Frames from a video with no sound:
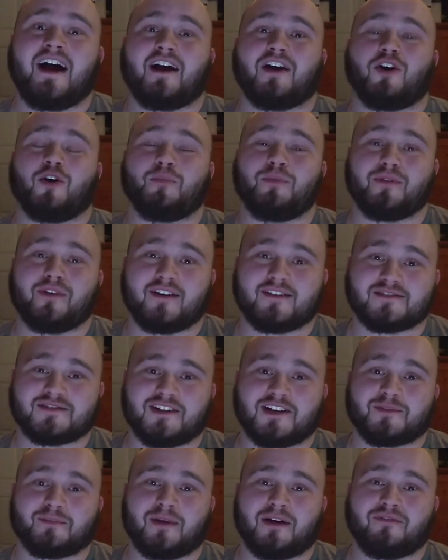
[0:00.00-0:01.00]
I hope you guys
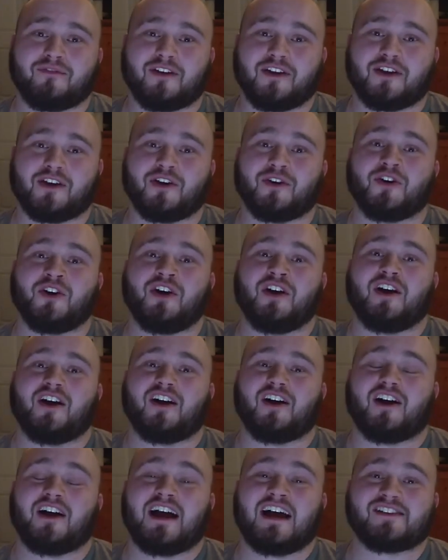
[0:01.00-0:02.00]
liked my video.
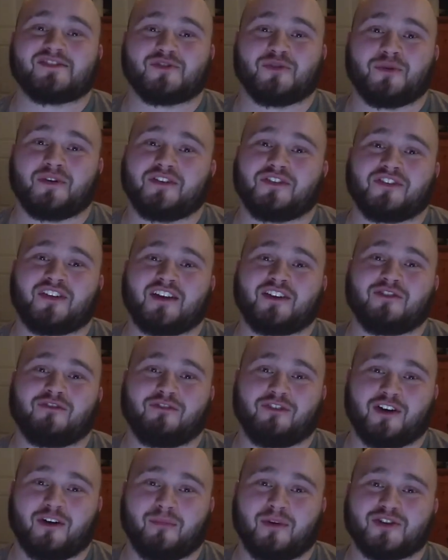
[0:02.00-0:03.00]
Uh, as always, thank you
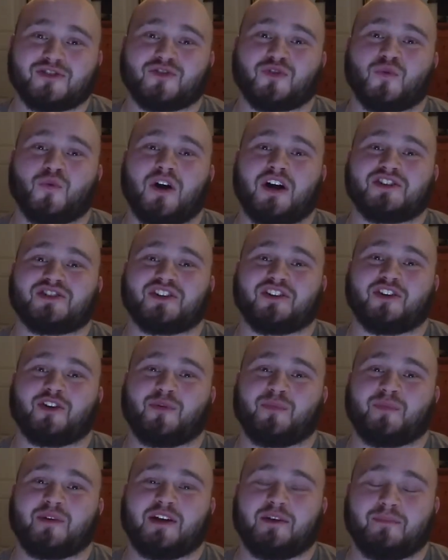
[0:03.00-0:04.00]
very much for watching
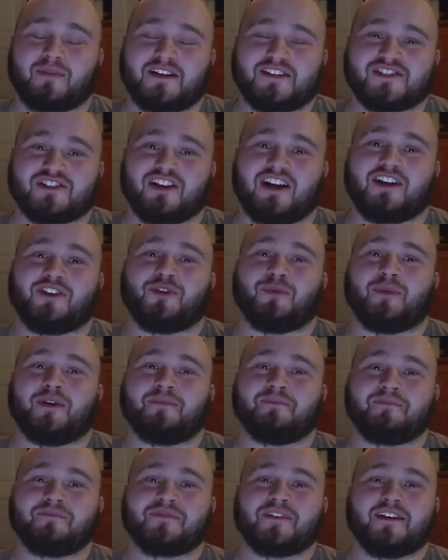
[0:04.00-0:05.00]
them. It means a lot to
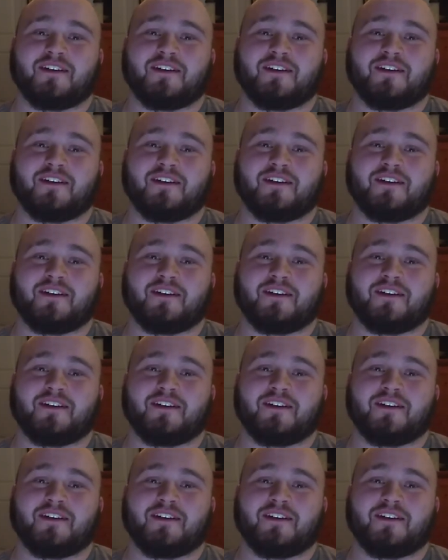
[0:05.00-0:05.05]
me.